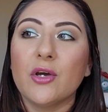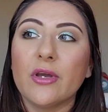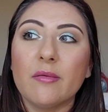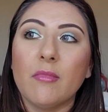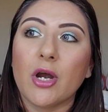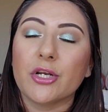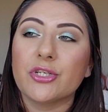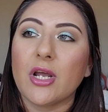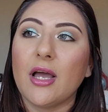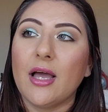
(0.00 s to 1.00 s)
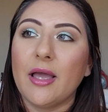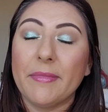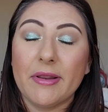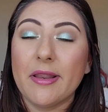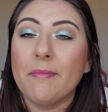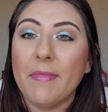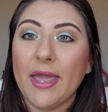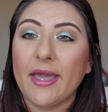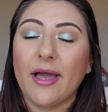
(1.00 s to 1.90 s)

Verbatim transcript: know in March, I mean in May,